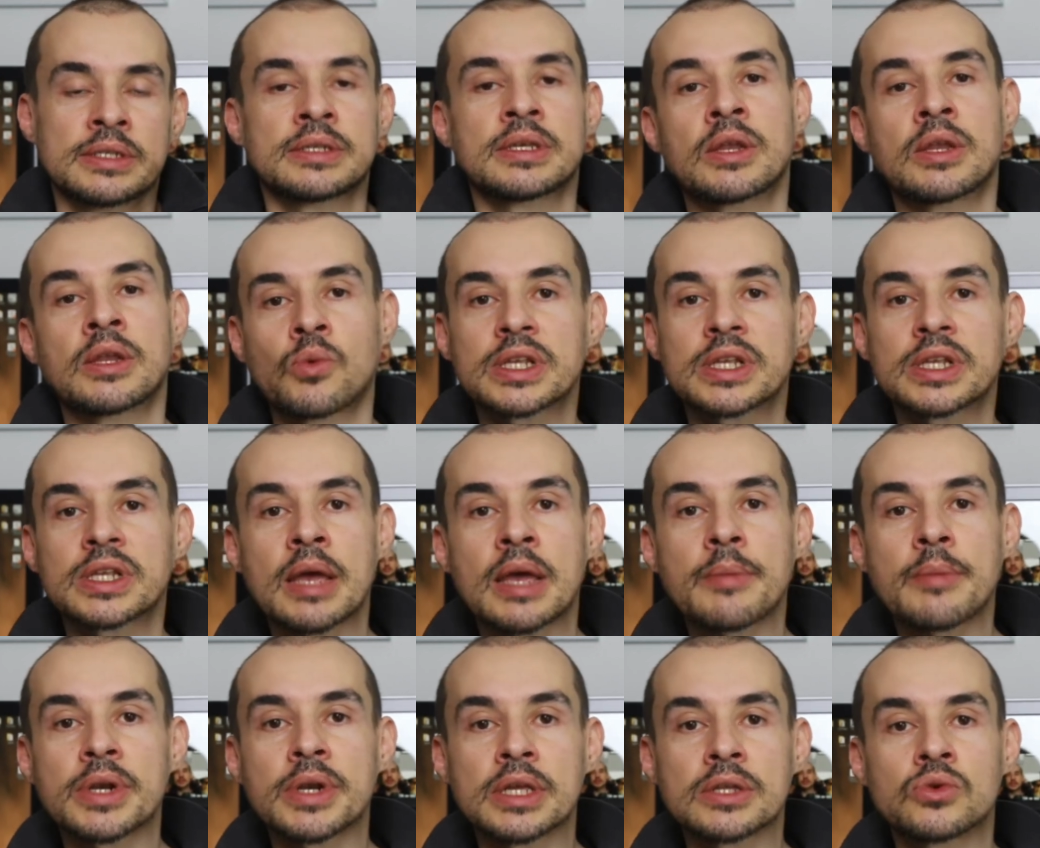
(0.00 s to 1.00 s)
And what's
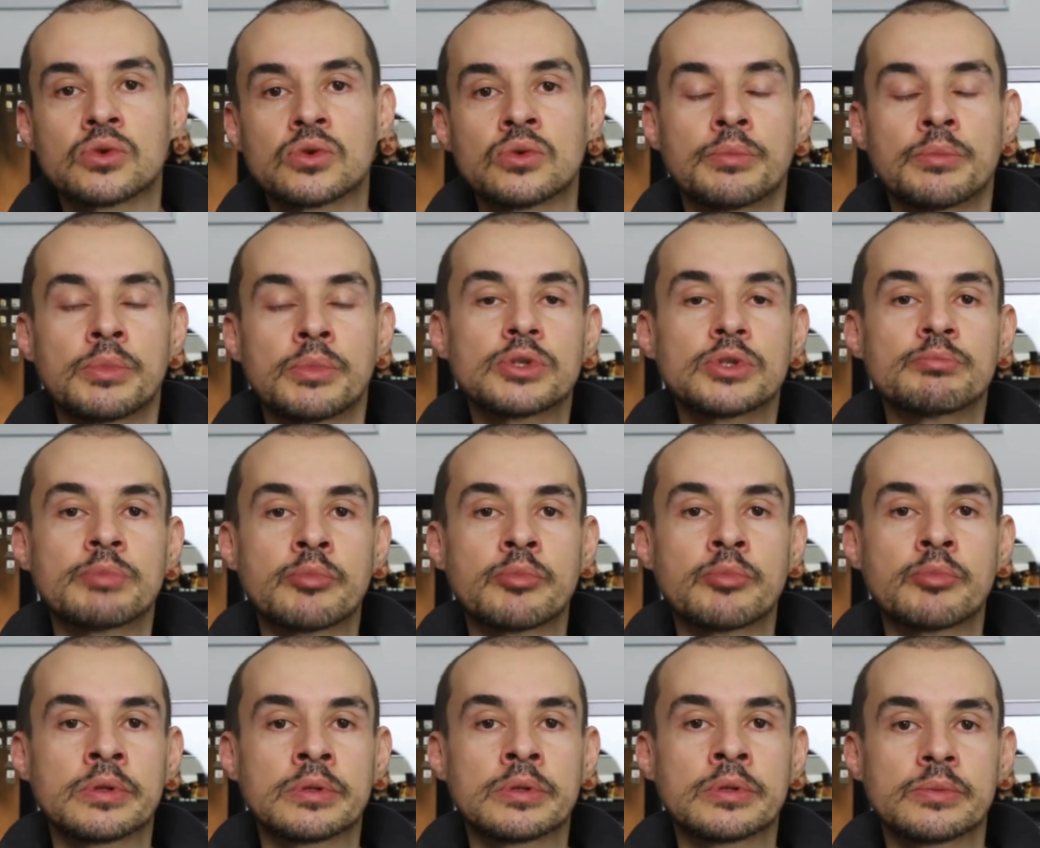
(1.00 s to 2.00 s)
happening to most
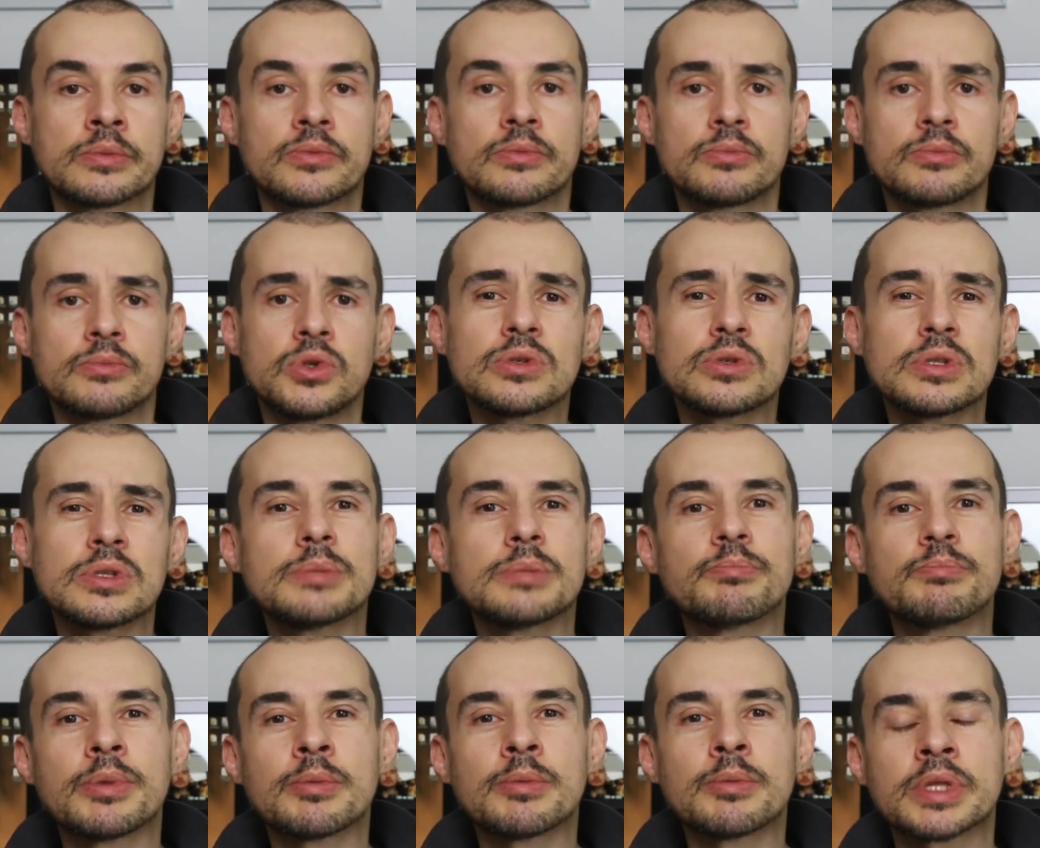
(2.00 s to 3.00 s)
people, usually
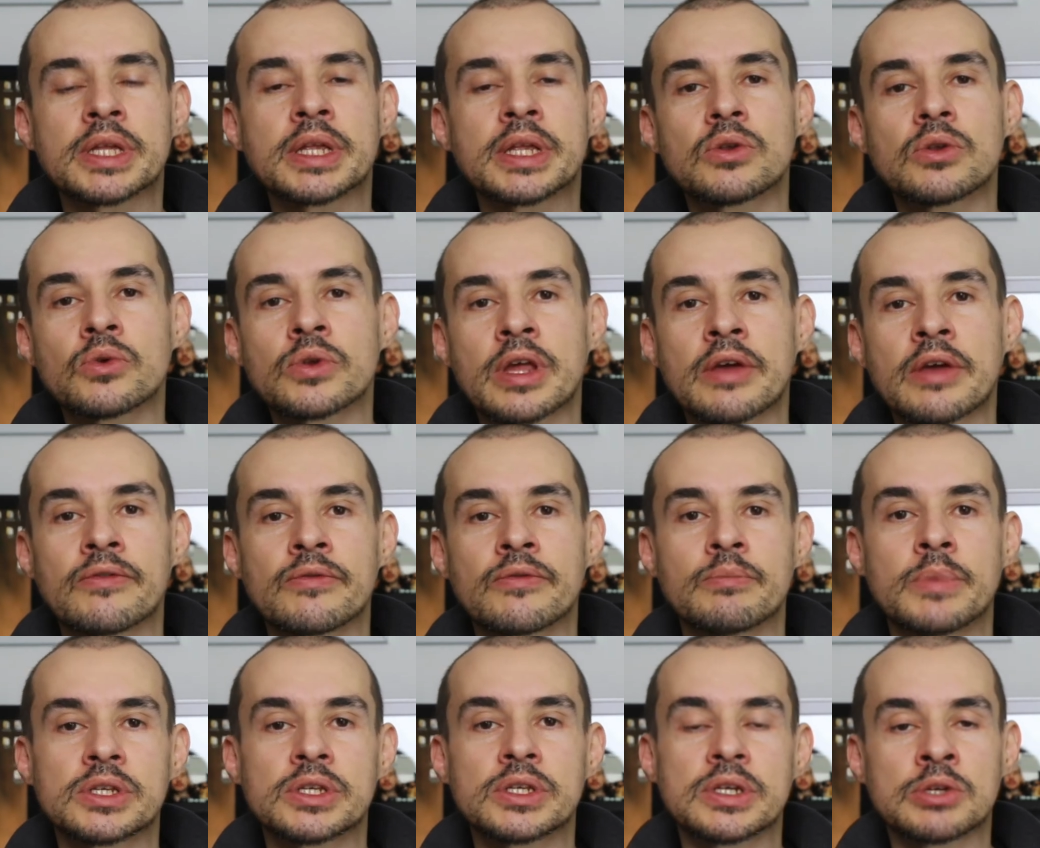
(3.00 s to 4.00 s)
people that don't have
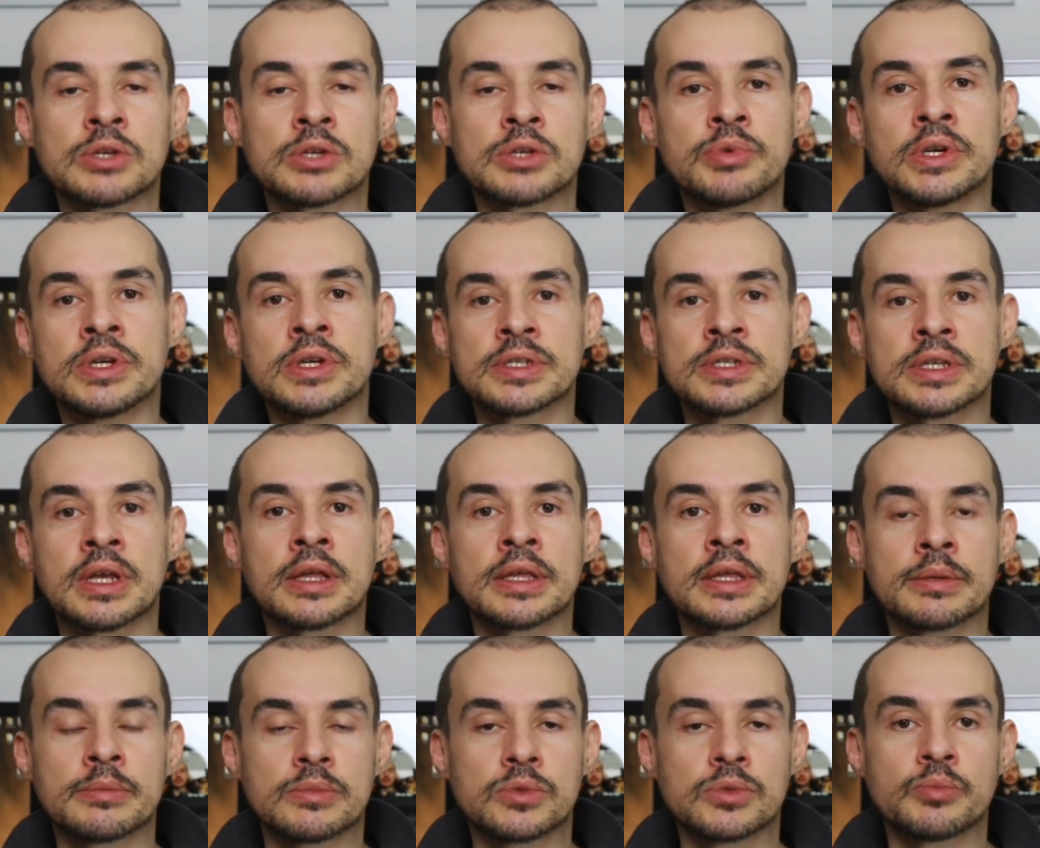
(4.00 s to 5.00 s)
much experience
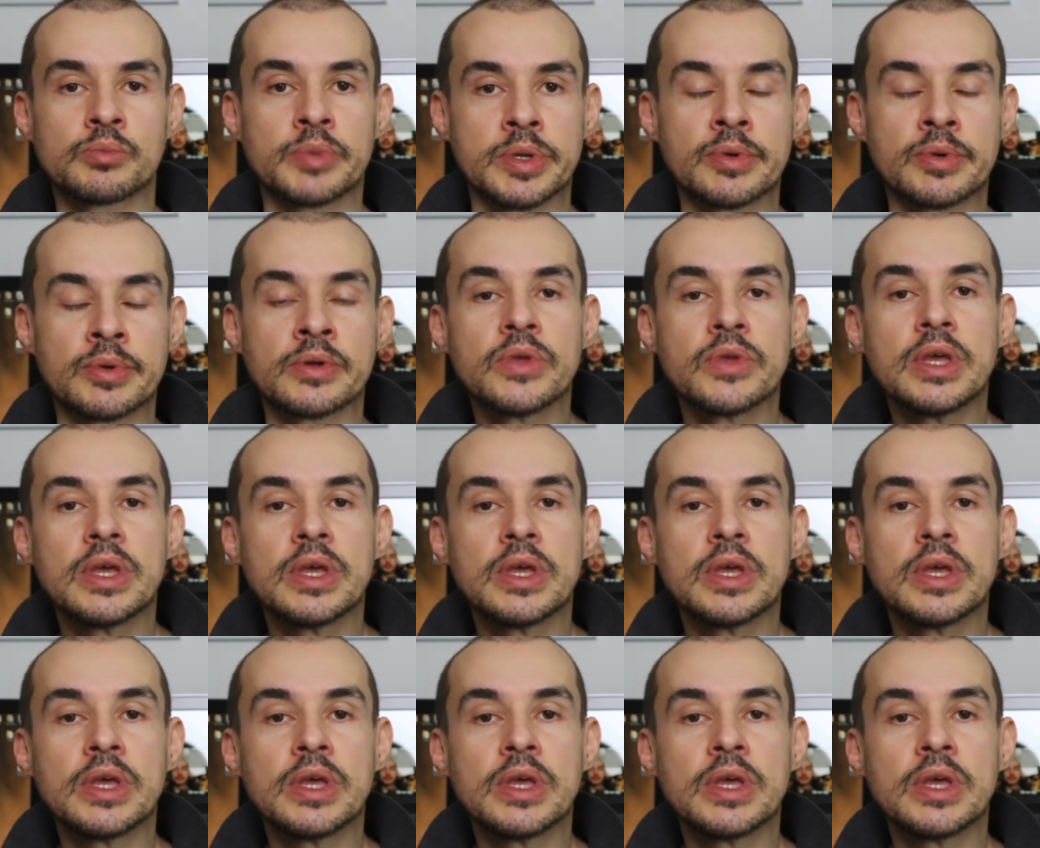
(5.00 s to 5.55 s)
selling to people,